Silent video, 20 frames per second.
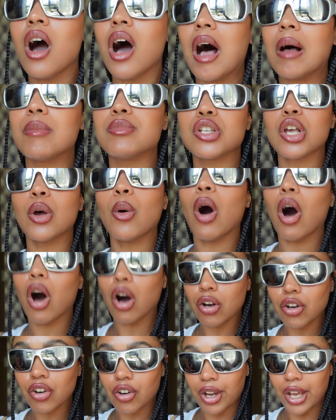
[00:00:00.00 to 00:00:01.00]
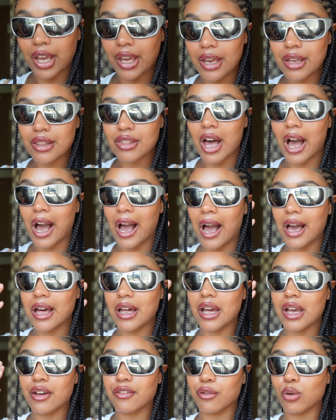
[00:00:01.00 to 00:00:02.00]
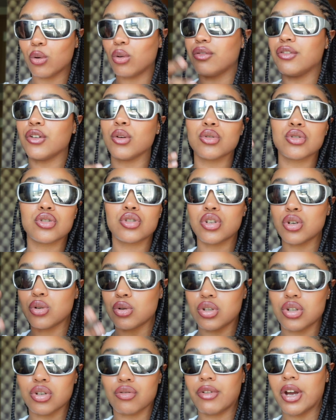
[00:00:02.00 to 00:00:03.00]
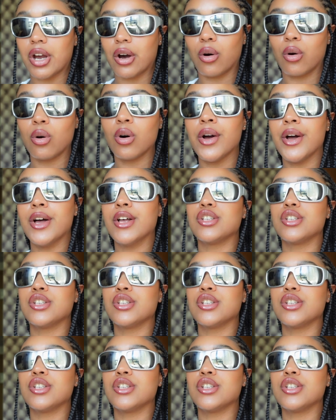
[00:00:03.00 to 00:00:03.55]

I'm so hungry that it all feels too surreal.